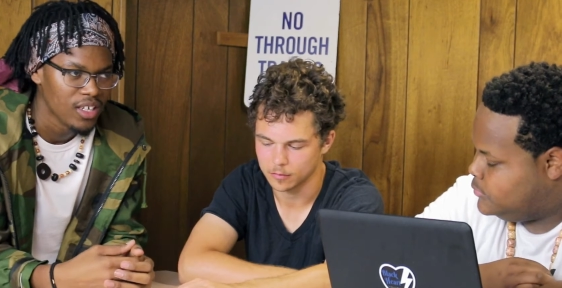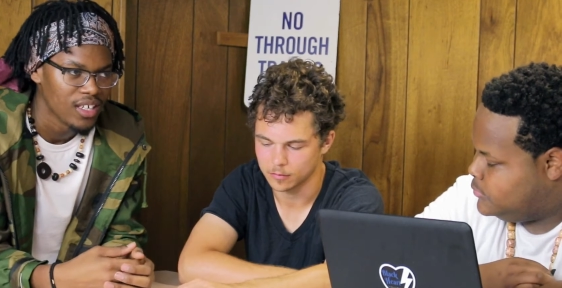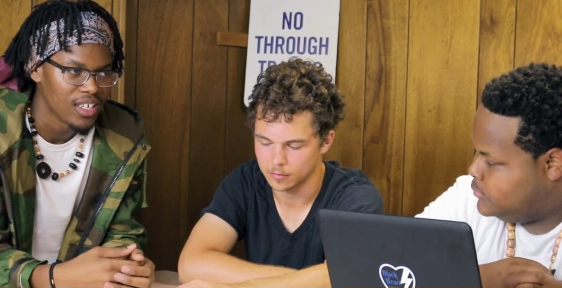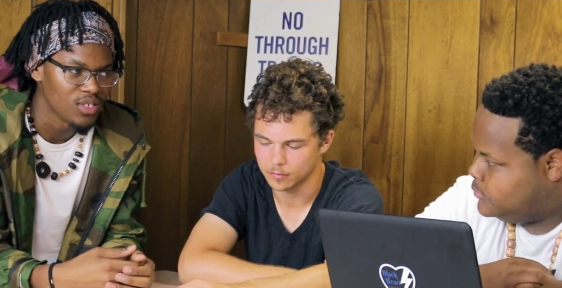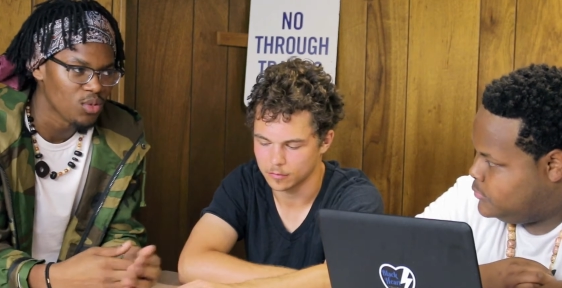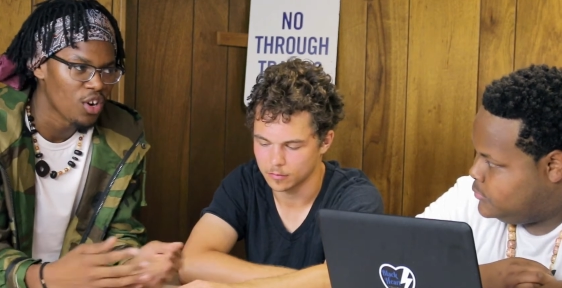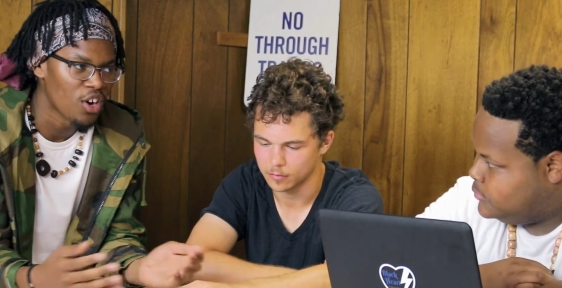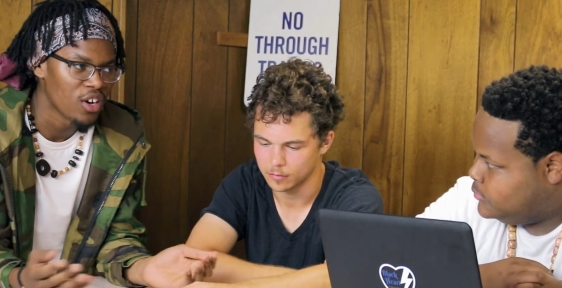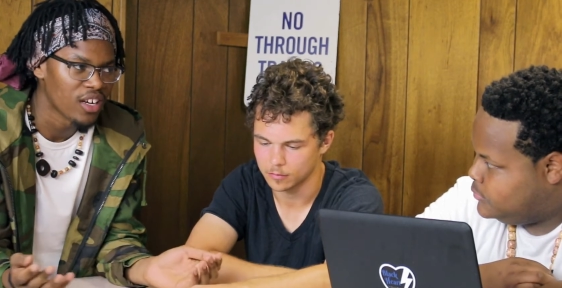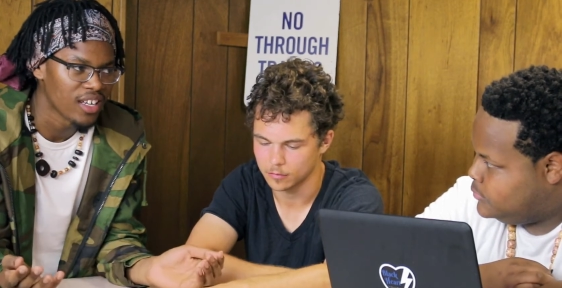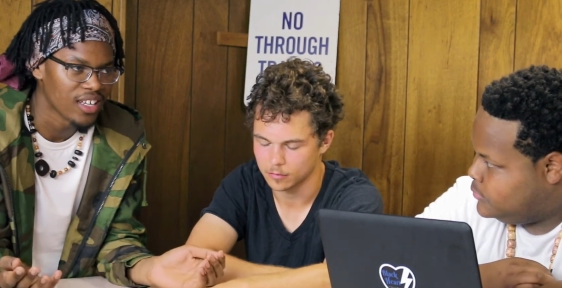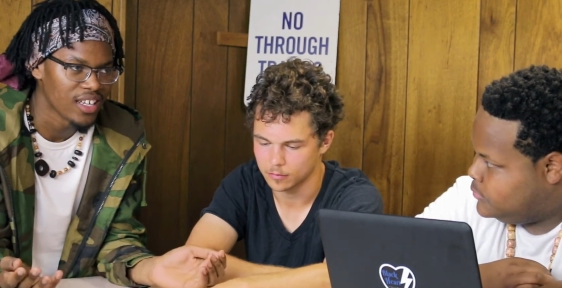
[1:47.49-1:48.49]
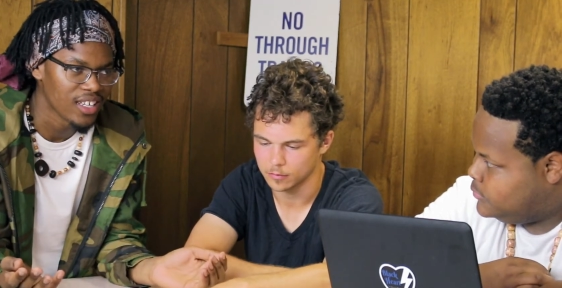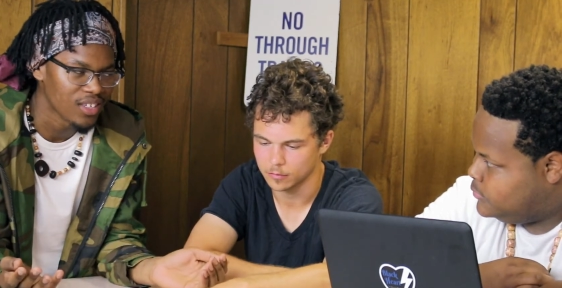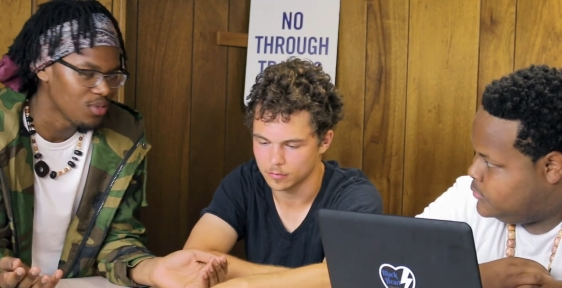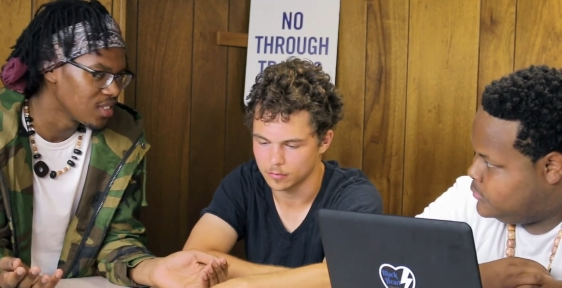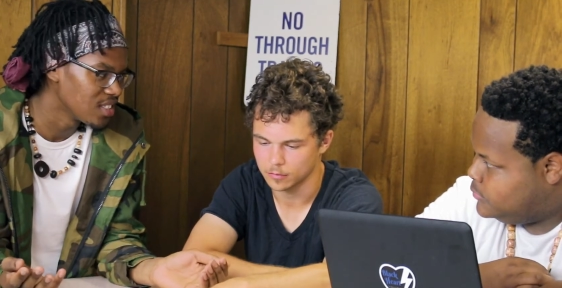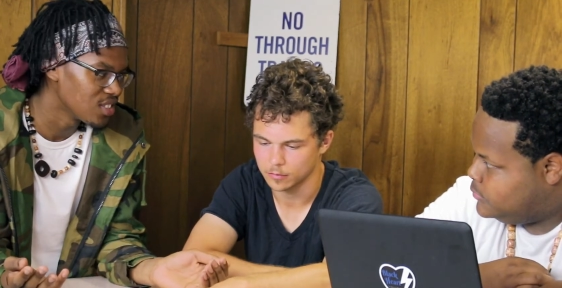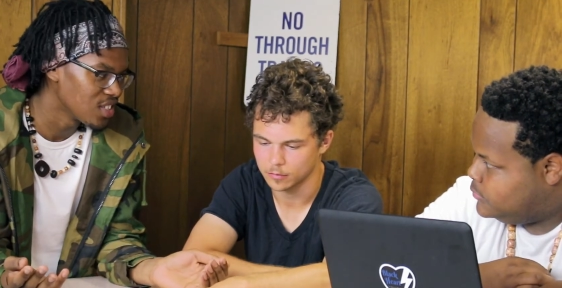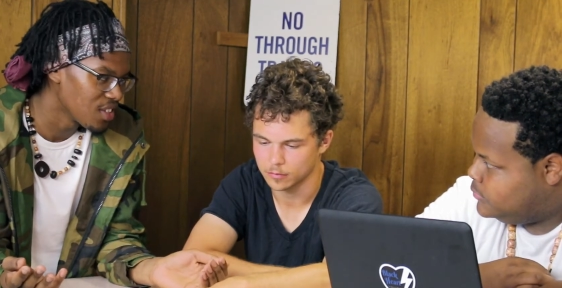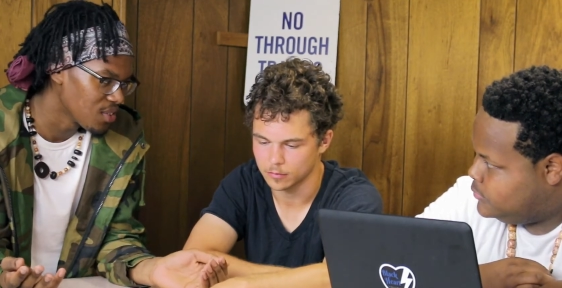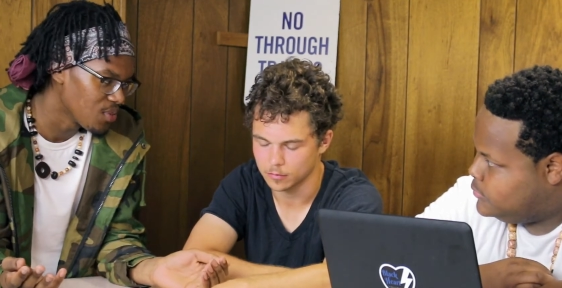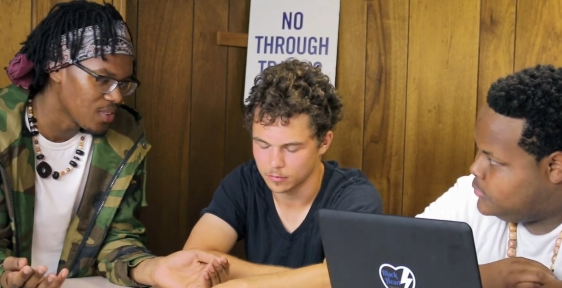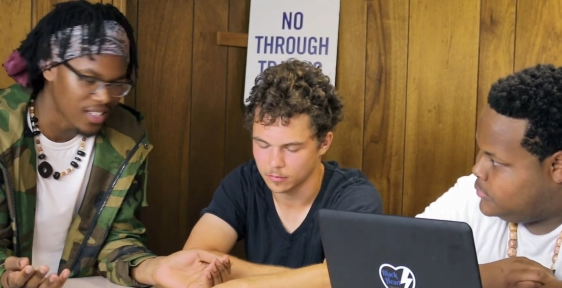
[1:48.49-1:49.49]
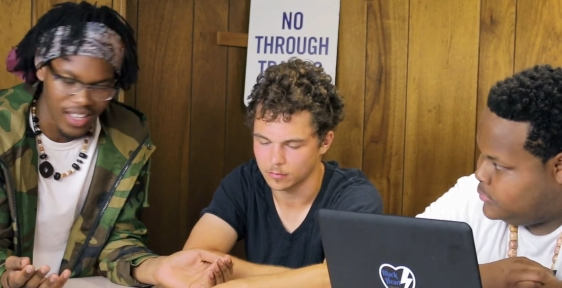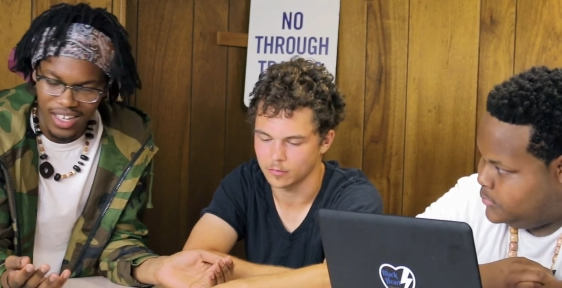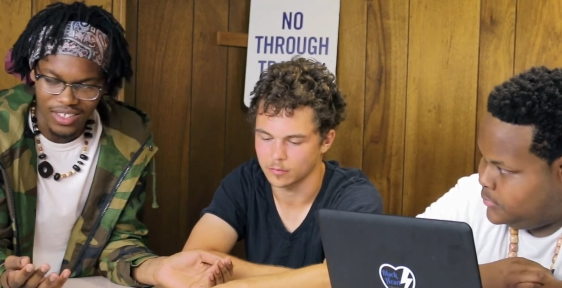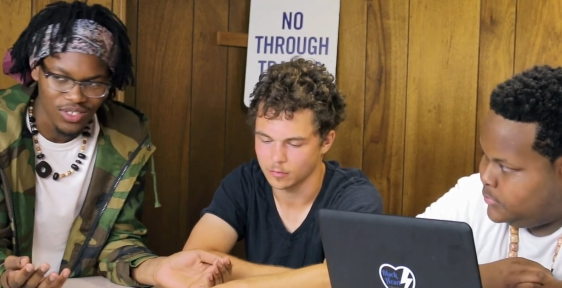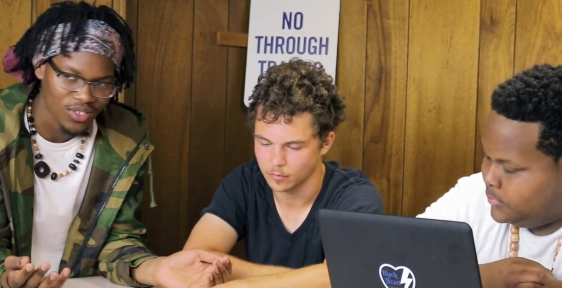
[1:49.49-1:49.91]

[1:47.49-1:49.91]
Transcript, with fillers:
Speaker 1: because we all kick it with each other and whatnot.